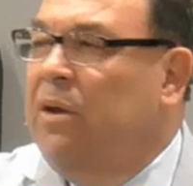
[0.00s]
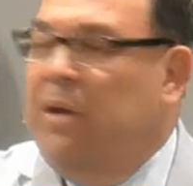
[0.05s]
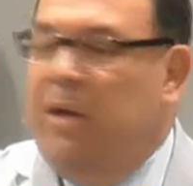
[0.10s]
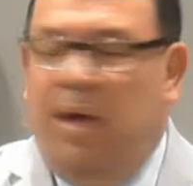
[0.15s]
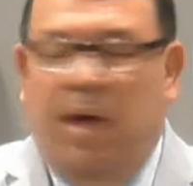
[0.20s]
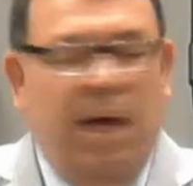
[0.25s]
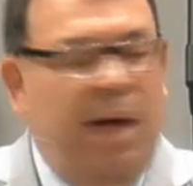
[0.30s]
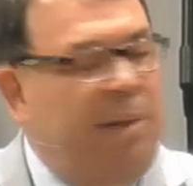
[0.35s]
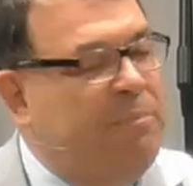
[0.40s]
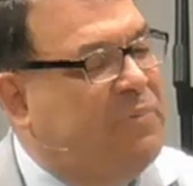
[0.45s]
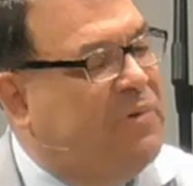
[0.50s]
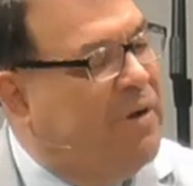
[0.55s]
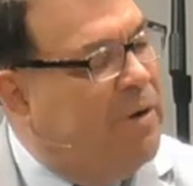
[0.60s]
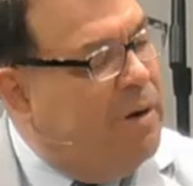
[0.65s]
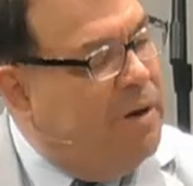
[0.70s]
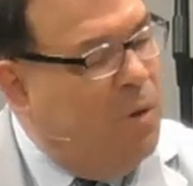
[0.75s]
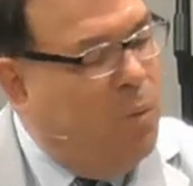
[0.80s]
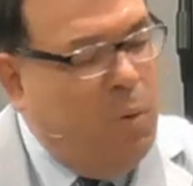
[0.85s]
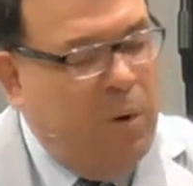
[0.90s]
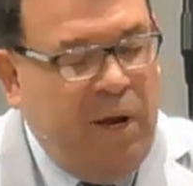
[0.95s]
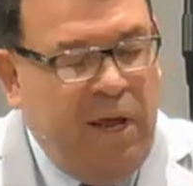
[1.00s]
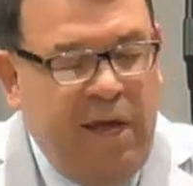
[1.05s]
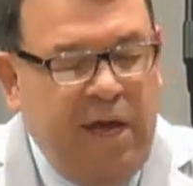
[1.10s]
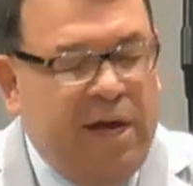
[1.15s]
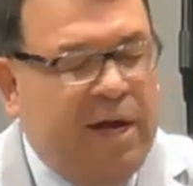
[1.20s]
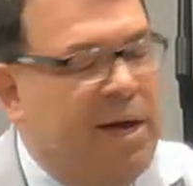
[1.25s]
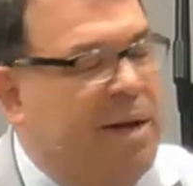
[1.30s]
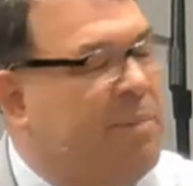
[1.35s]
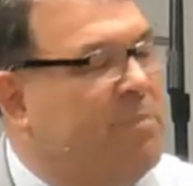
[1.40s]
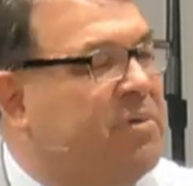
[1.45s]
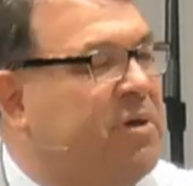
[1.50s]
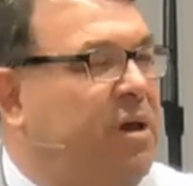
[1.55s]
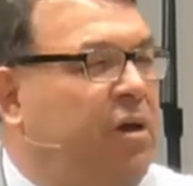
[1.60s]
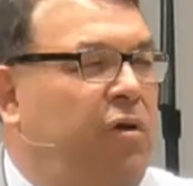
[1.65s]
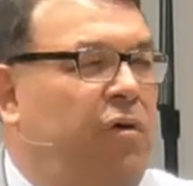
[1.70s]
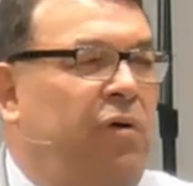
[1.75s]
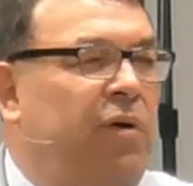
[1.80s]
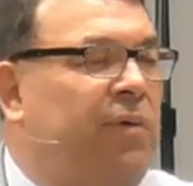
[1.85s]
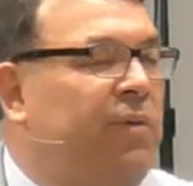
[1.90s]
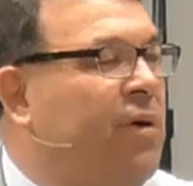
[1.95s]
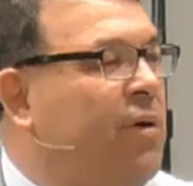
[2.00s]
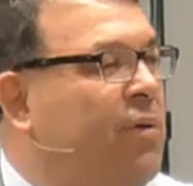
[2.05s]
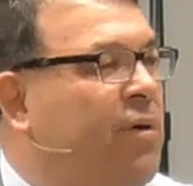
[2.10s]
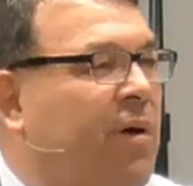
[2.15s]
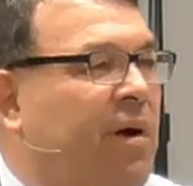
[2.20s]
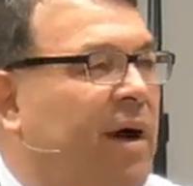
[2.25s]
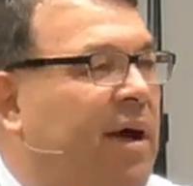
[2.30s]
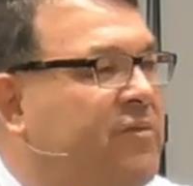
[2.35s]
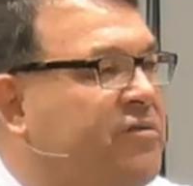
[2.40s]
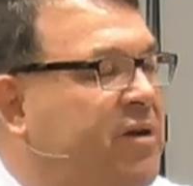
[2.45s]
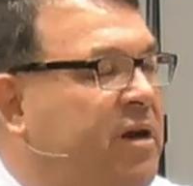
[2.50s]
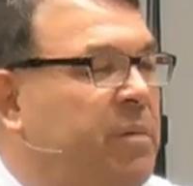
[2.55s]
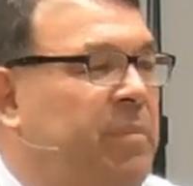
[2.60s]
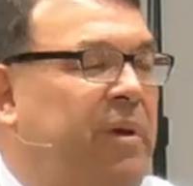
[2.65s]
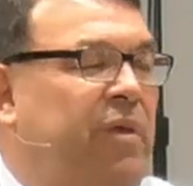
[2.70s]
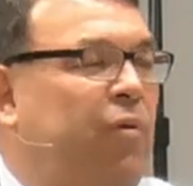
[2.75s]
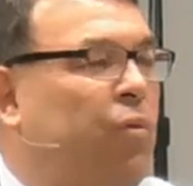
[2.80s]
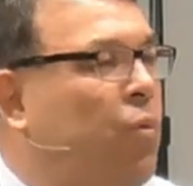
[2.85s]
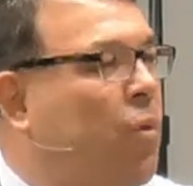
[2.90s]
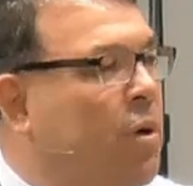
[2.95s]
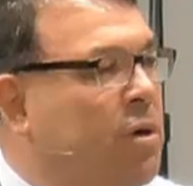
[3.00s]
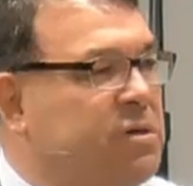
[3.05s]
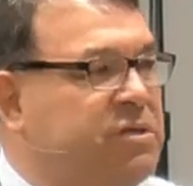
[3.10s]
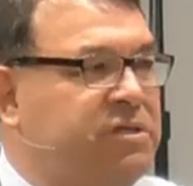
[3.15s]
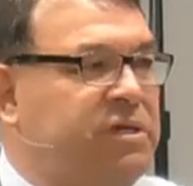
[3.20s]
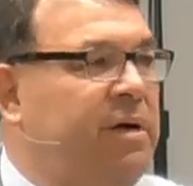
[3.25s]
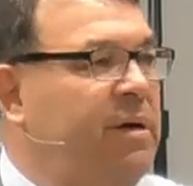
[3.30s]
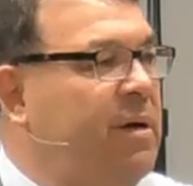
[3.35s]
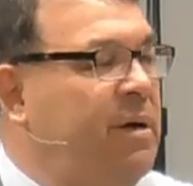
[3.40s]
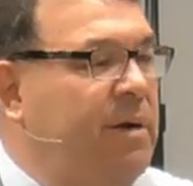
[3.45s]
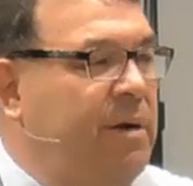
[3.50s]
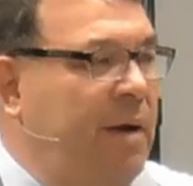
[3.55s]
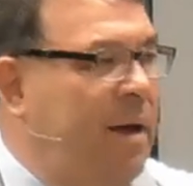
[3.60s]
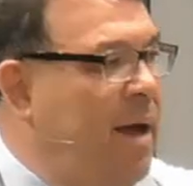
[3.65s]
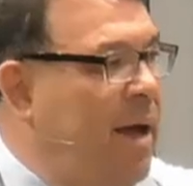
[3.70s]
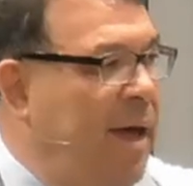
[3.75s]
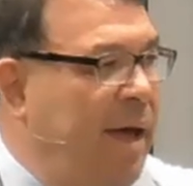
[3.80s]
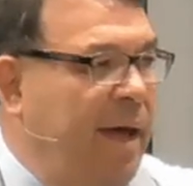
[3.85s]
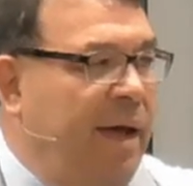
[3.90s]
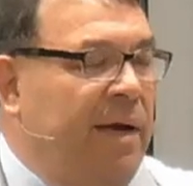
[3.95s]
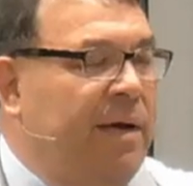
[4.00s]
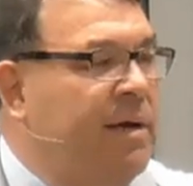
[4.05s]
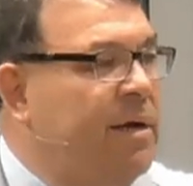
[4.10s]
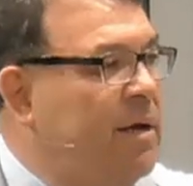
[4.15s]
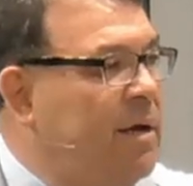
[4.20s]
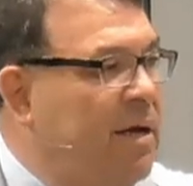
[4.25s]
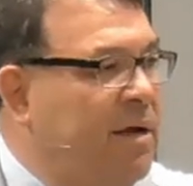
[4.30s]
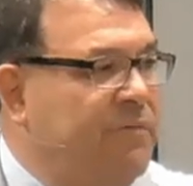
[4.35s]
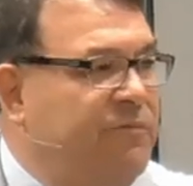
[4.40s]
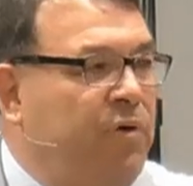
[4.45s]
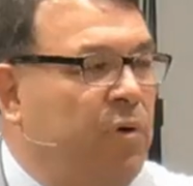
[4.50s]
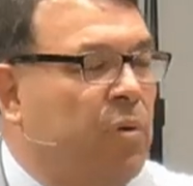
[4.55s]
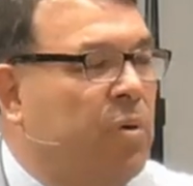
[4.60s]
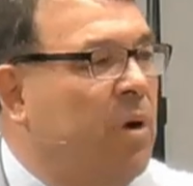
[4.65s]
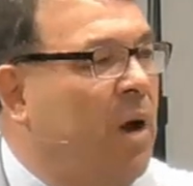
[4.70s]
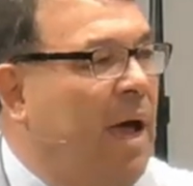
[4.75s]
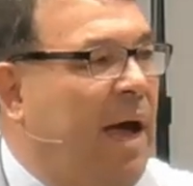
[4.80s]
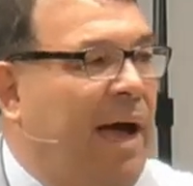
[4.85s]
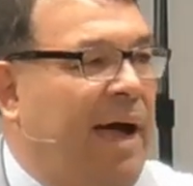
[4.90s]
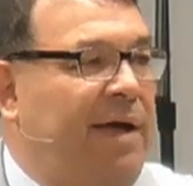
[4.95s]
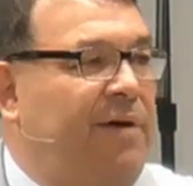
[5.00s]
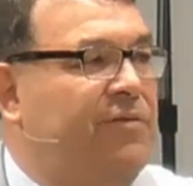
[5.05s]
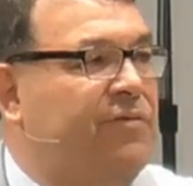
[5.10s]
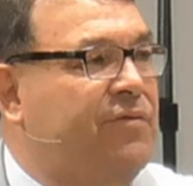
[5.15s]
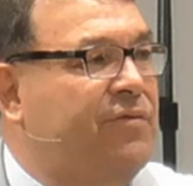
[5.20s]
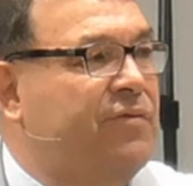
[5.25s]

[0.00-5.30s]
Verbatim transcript: I'm telling you, when he comes and you don't know Christ, it'll be the worst day of your life.